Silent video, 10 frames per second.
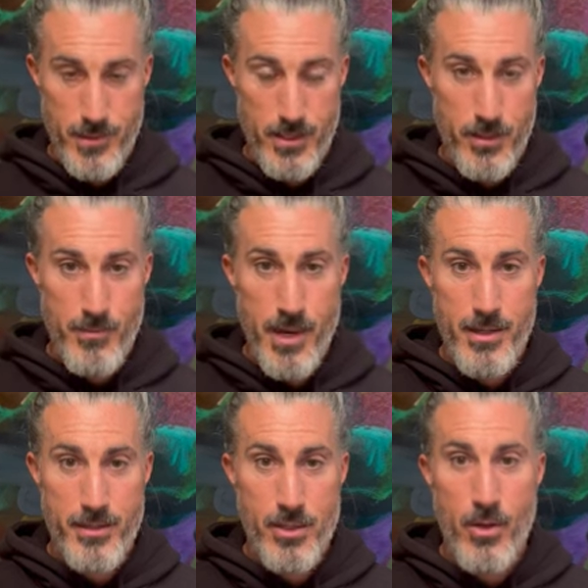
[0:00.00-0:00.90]
your mind
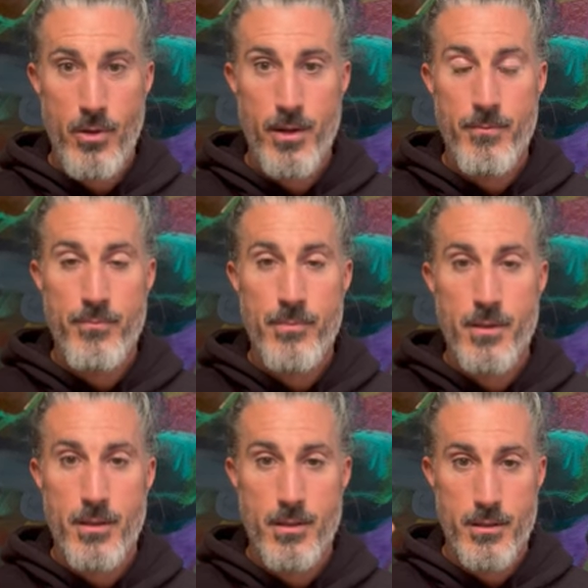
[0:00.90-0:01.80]
is going,
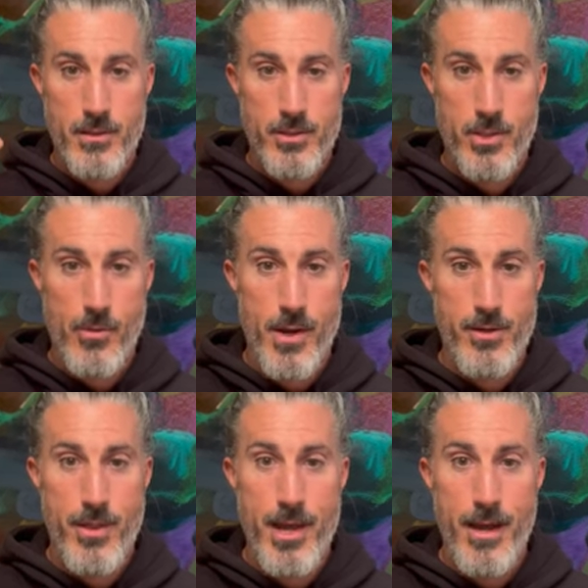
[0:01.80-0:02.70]
surrender
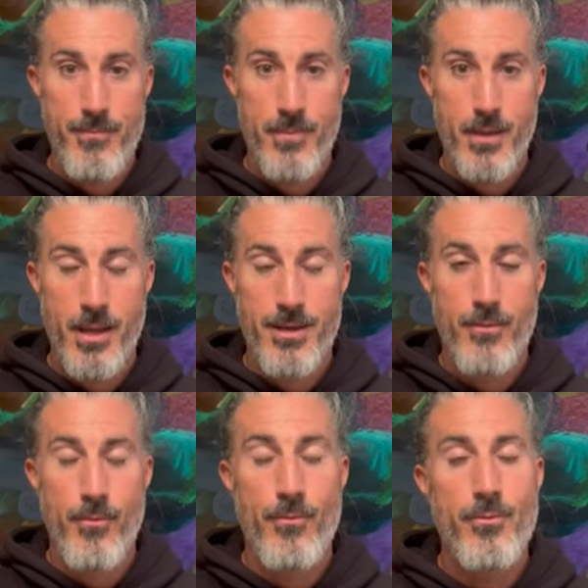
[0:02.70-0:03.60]
that and
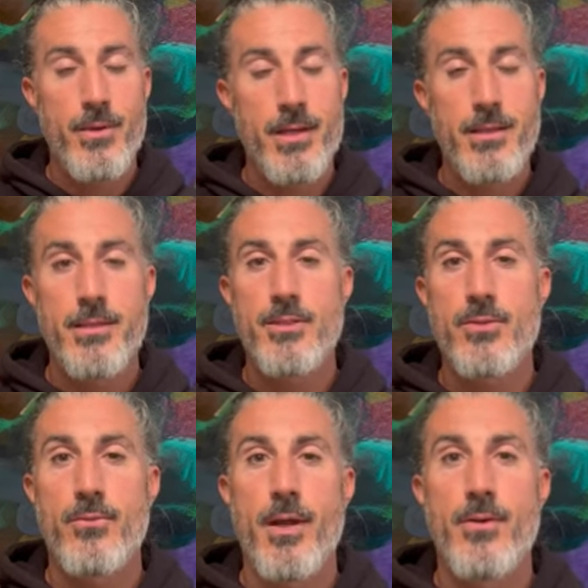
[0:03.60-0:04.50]
really
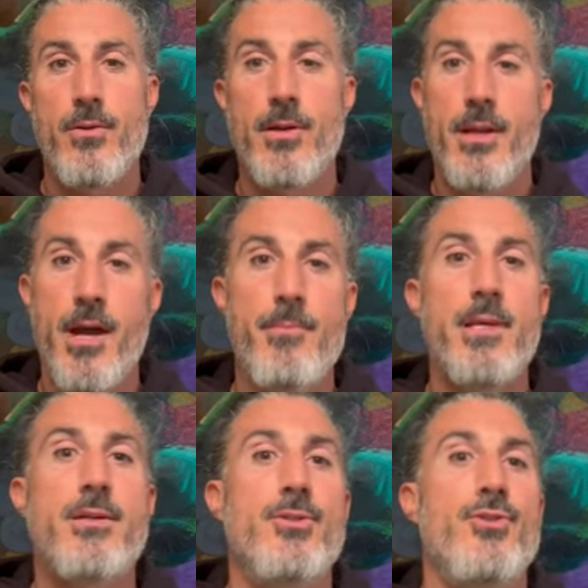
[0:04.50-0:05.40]
surrender it not
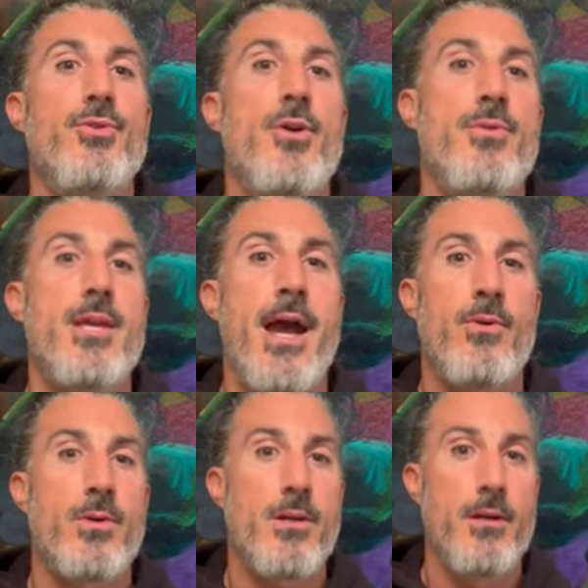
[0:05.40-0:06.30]
because you know the
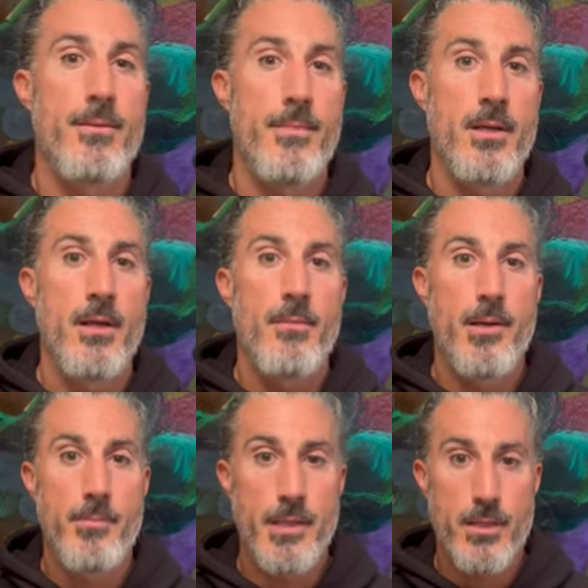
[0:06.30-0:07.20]
outcome,
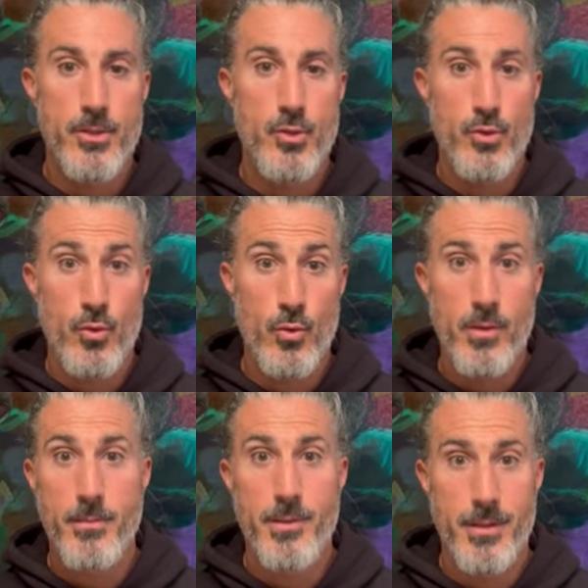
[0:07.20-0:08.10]
but because you
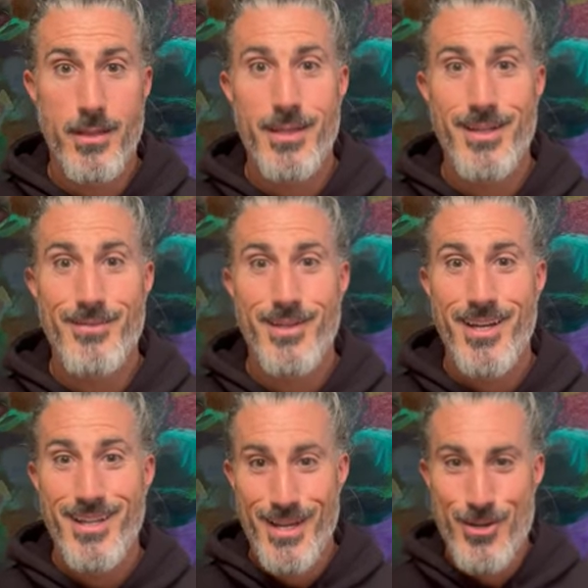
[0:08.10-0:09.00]
truly believe
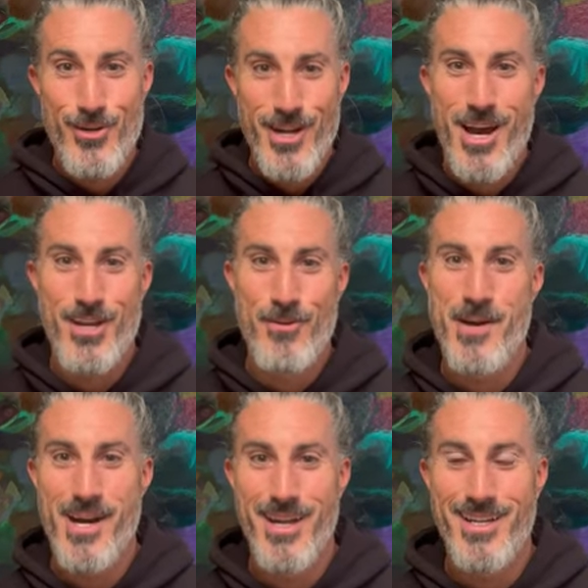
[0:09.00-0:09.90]
that you're not your
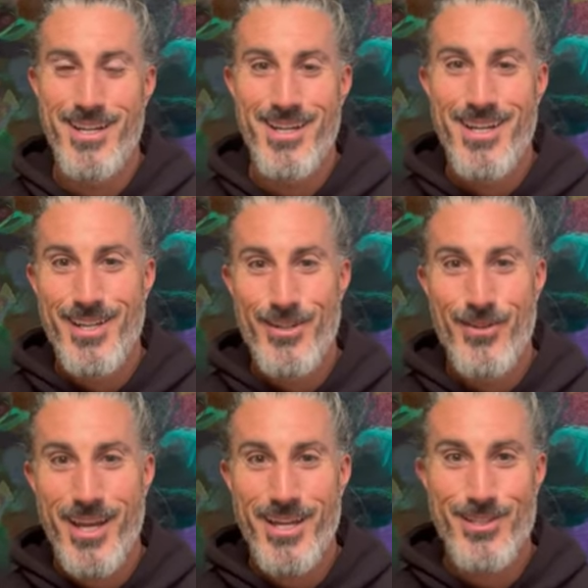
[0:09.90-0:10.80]
mind. You
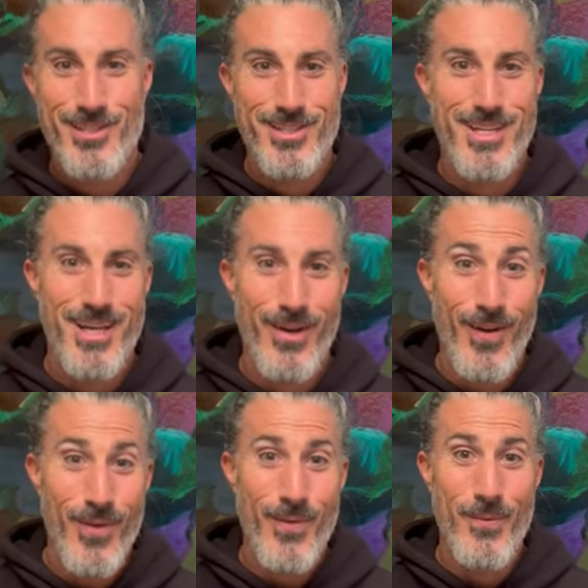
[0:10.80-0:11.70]
can't just say,
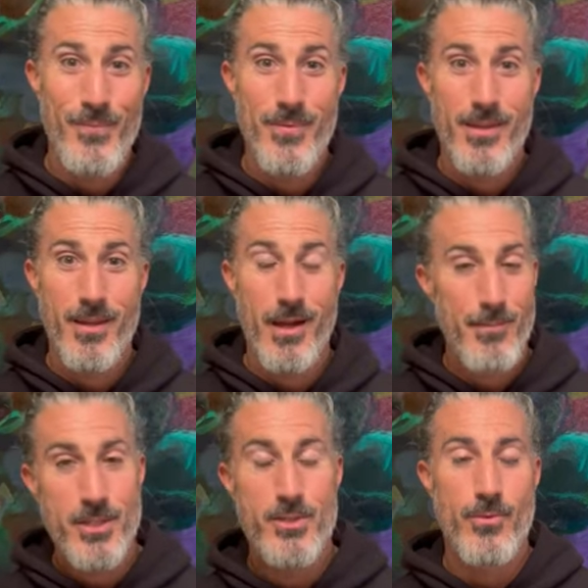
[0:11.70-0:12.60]
oh, I'm going
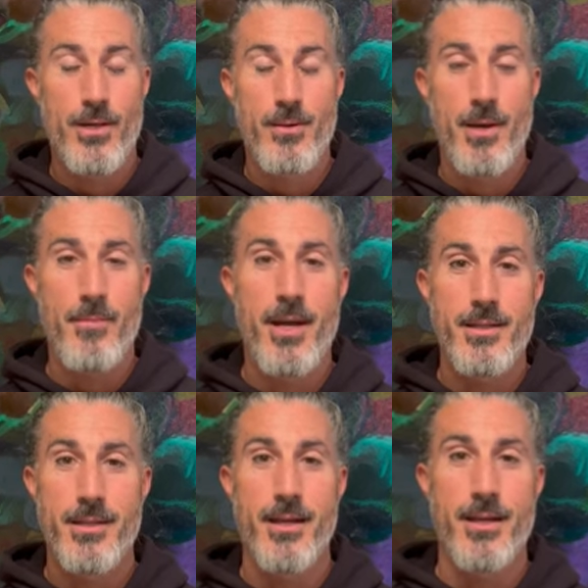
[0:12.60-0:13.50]
to surrender my mind
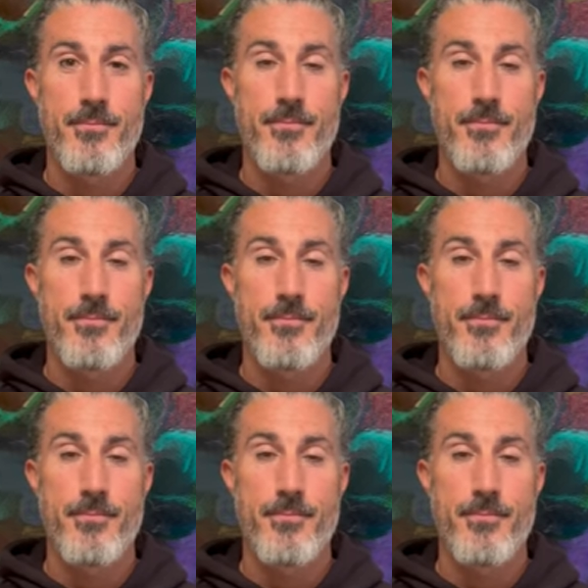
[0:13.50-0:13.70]
today